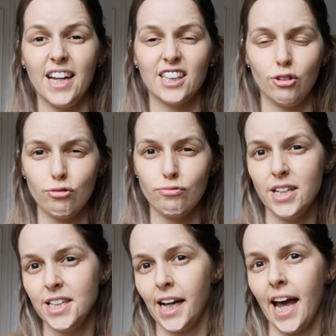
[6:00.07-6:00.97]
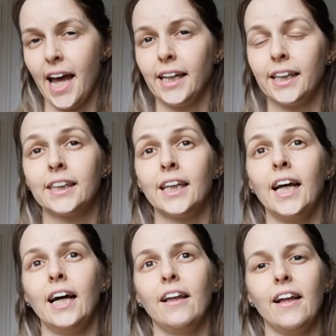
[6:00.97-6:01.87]
It's called Reading Eggs
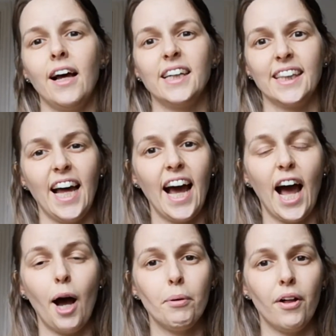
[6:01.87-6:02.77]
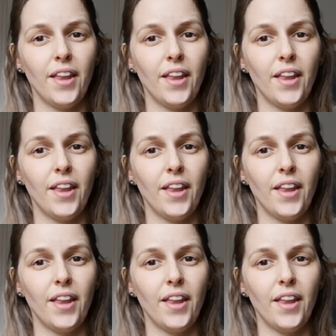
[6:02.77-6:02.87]
as an app, and